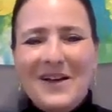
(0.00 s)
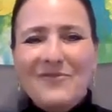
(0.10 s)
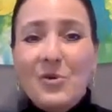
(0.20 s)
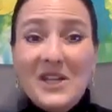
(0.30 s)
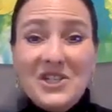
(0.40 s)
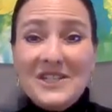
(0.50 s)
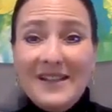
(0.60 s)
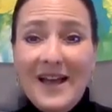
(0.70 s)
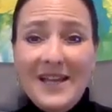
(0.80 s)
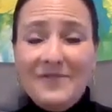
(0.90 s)
voyage in
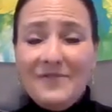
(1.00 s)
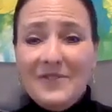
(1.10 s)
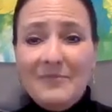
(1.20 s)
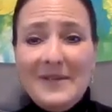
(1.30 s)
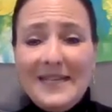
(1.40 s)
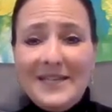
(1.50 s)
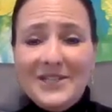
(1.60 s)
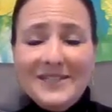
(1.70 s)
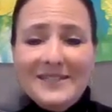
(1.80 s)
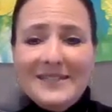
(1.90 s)
life of
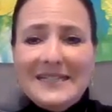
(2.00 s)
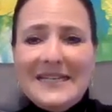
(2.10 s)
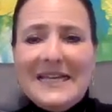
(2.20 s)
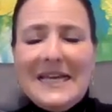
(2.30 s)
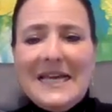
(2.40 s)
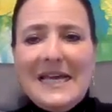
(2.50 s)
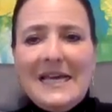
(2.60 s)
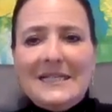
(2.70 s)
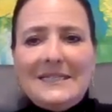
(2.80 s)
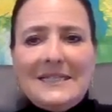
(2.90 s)
mediation.
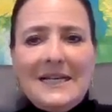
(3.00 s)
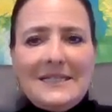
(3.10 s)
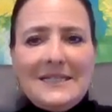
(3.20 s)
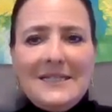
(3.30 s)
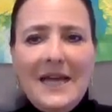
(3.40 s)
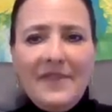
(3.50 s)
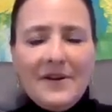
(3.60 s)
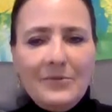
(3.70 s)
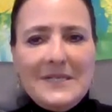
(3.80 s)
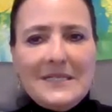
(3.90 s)
And
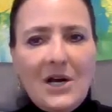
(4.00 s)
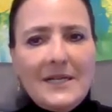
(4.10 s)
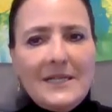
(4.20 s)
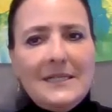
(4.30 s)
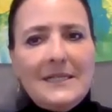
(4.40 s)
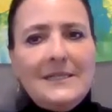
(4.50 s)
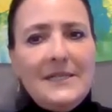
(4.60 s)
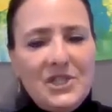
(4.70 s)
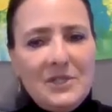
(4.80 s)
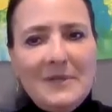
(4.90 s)
together we started
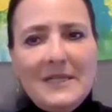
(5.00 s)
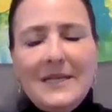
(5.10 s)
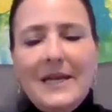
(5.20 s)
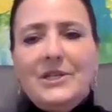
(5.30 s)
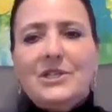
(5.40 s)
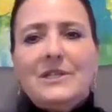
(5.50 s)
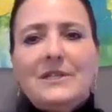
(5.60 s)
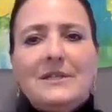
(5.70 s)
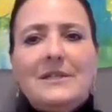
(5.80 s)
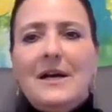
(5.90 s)
teaching
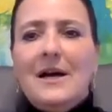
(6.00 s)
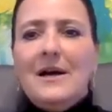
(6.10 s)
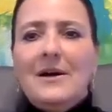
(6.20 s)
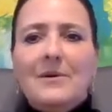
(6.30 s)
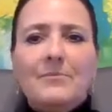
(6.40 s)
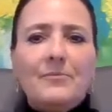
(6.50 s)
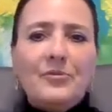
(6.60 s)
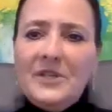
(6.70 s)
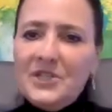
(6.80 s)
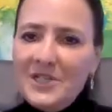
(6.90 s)
mediation,
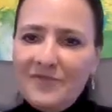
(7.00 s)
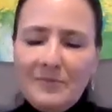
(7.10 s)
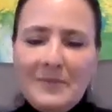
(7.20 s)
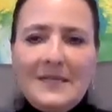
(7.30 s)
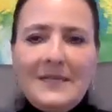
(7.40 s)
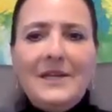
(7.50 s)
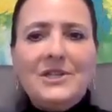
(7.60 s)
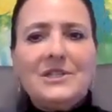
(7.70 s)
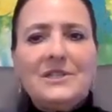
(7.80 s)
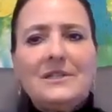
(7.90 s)
preaching for
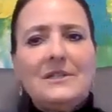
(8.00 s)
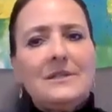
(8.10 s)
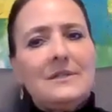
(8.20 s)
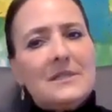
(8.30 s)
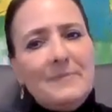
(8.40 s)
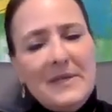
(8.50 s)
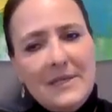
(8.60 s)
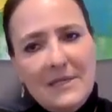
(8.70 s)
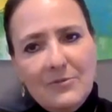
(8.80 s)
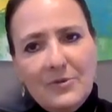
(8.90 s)
mediation,
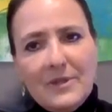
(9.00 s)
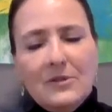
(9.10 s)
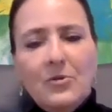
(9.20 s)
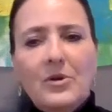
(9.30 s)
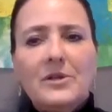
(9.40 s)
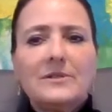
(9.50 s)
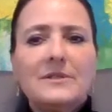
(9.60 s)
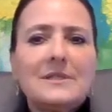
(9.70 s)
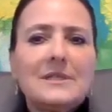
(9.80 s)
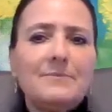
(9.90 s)
speaking with
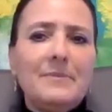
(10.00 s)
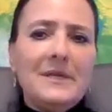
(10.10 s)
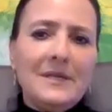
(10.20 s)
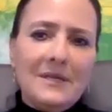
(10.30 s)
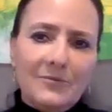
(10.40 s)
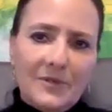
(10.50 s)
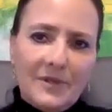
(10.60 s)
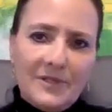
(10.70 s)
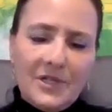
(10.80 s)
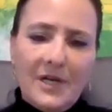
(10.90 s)
lawyers, speaking
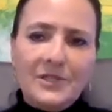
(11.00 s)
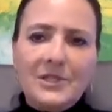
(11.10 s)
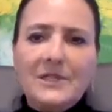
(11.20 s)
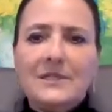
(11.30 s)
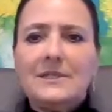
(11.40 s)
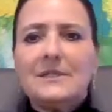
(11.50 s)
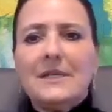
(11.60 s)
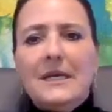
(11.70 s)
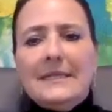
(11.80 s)
with judges,